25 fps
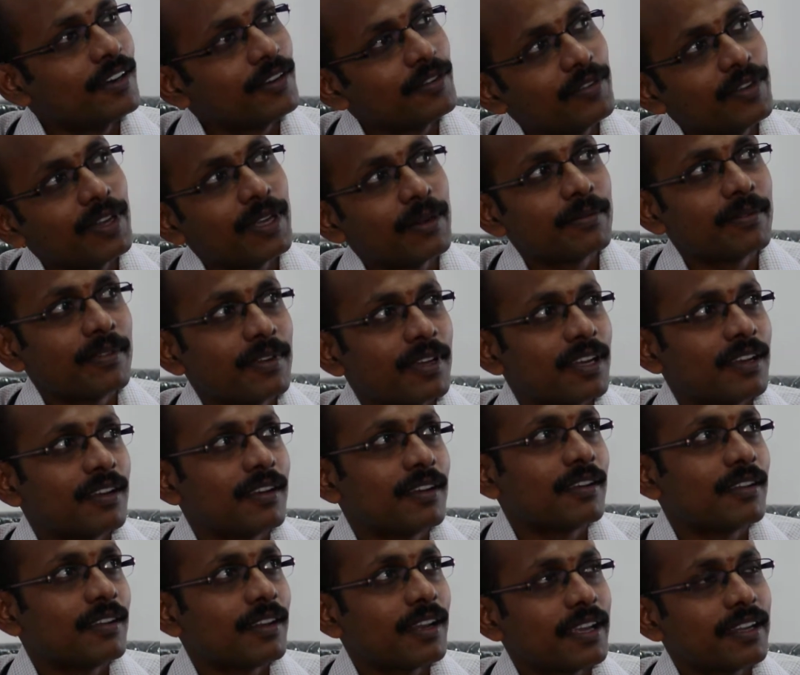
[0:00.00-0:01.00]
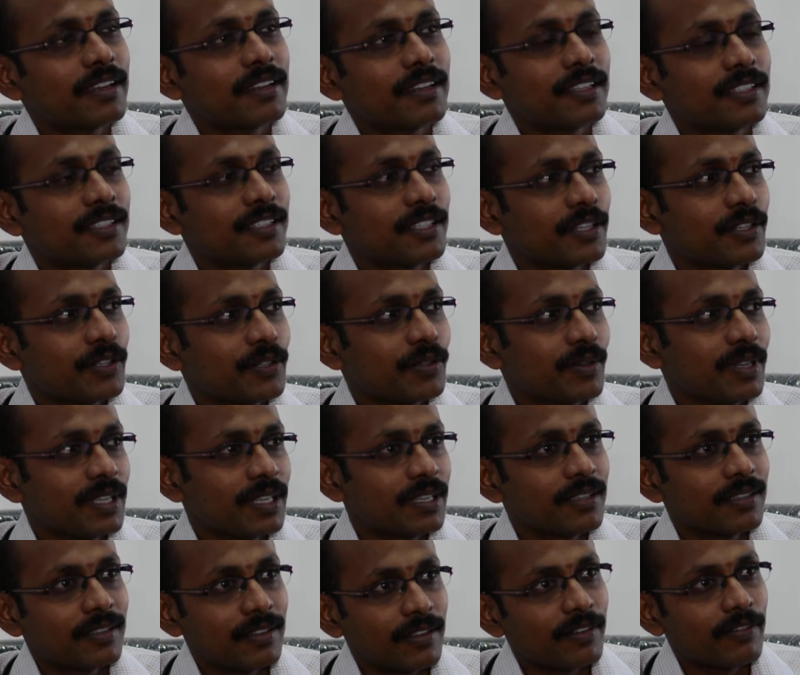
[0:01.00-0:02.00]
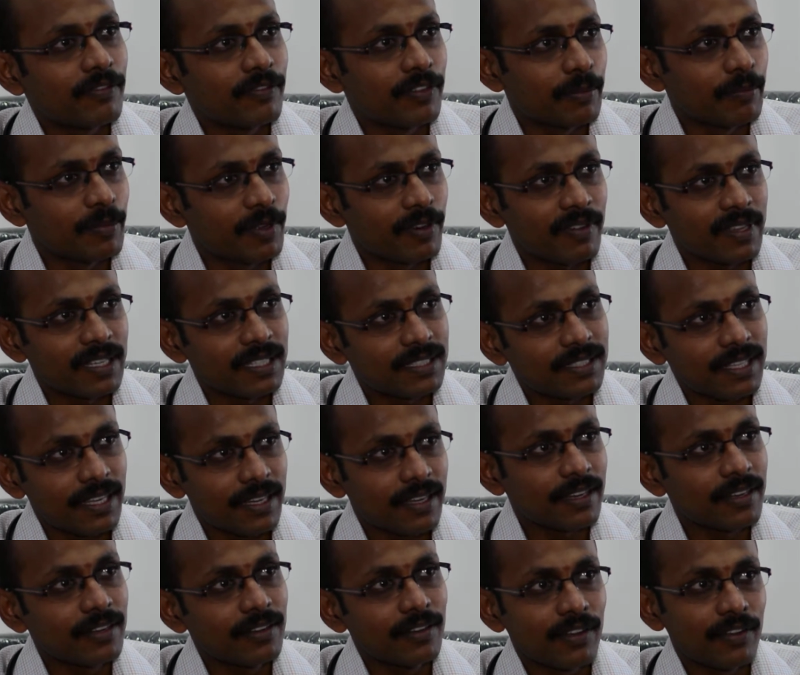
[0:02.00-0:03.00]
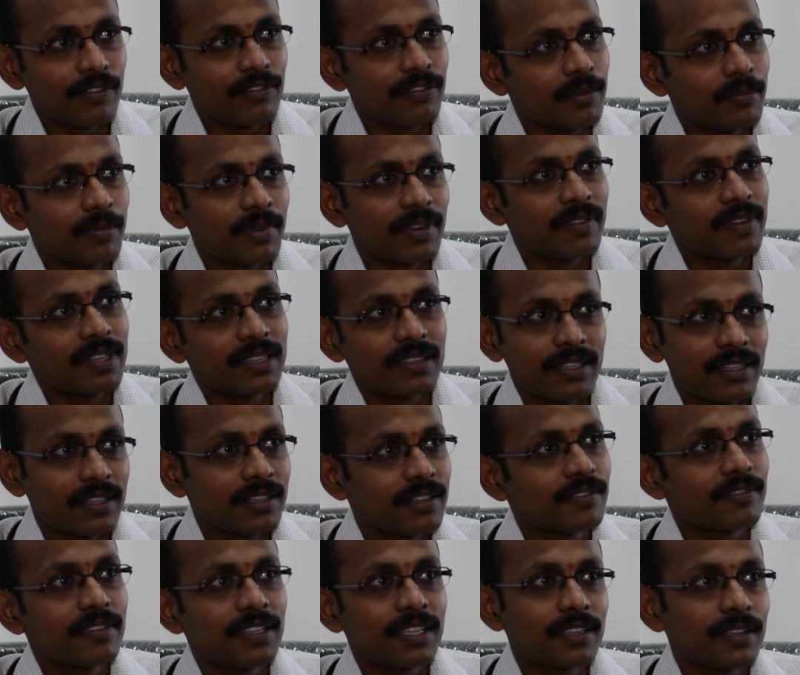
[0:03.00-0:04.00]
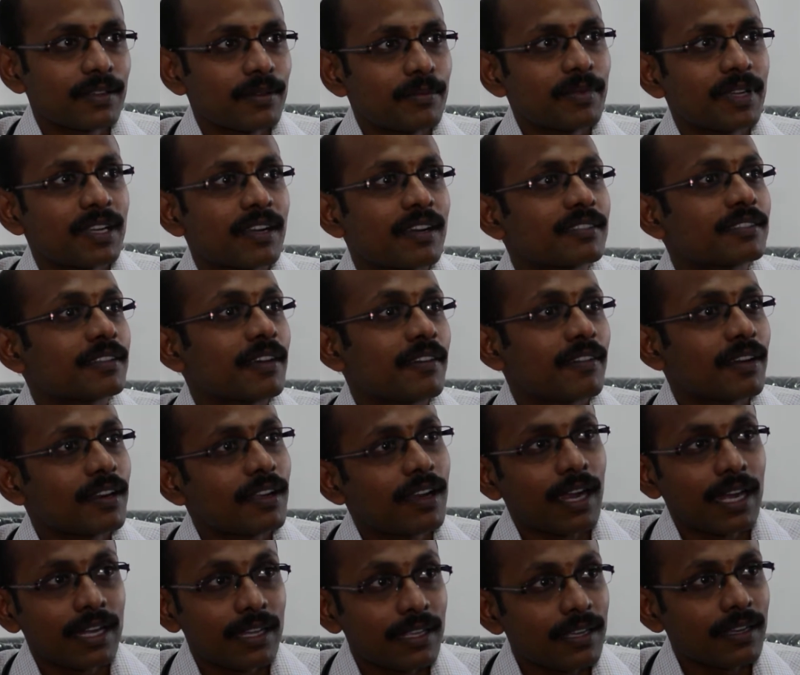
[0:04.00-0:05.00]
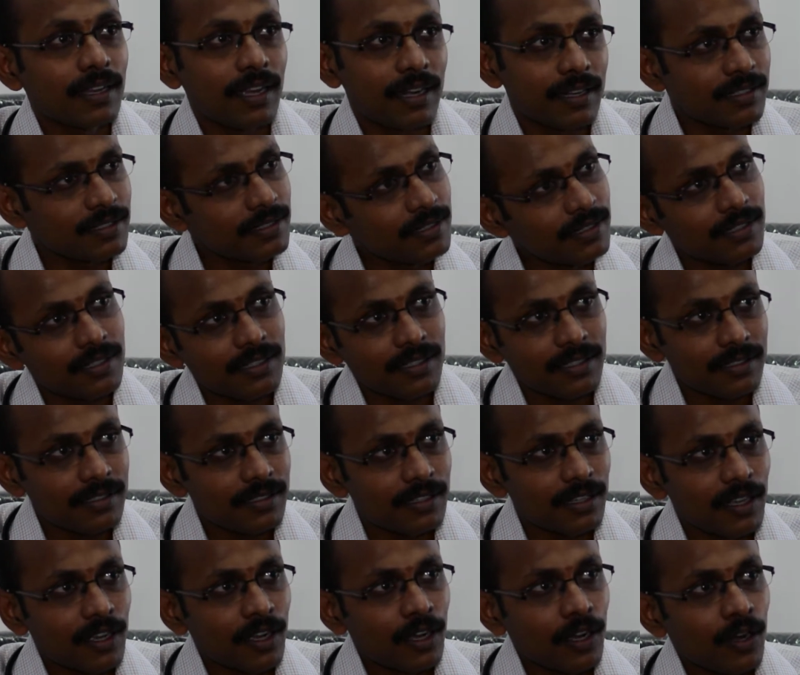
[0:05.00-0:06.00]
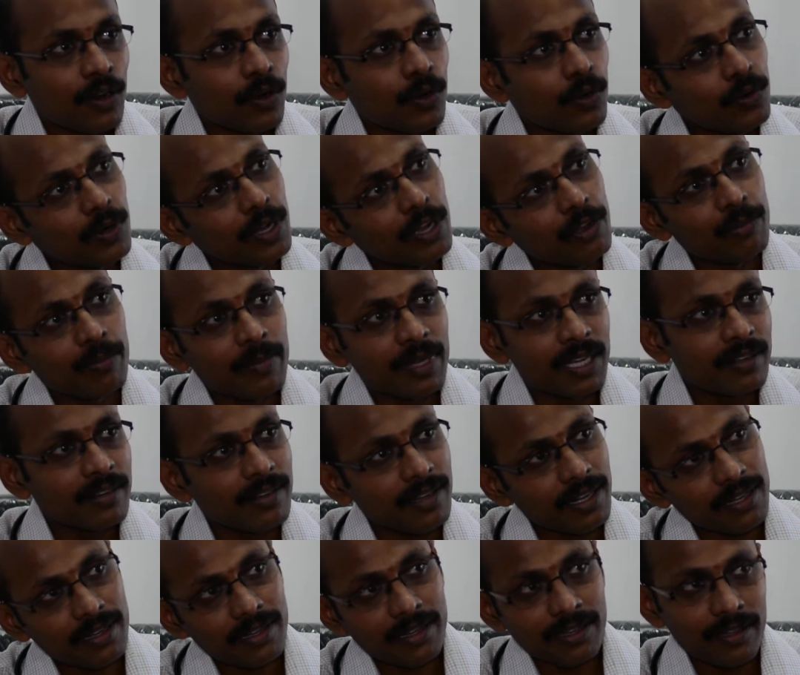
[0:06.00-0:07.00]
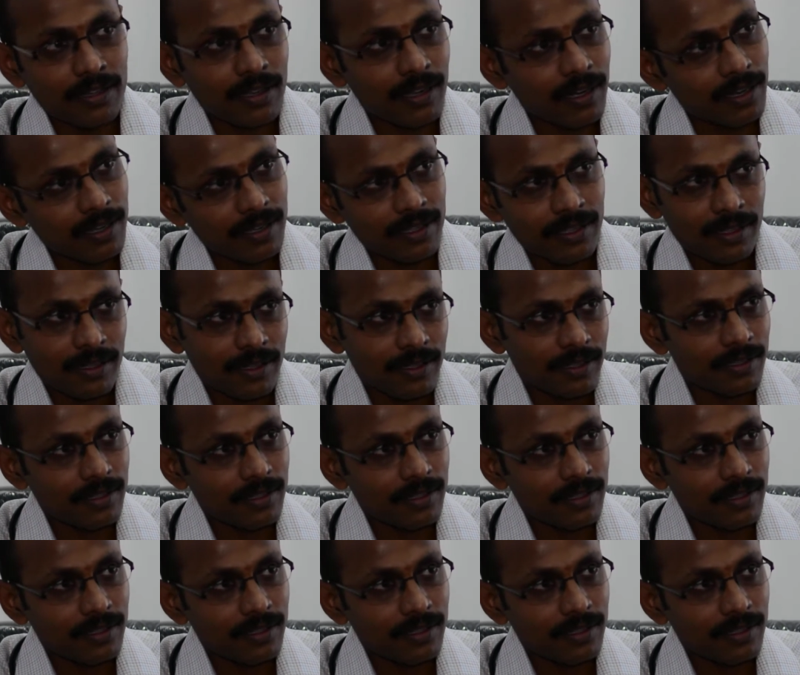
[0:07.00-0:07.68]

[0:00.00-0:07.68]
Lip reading: We're likely scheduling February 2nd or February 3rd week, because our cardiac anesthetists who have been trained in cardiac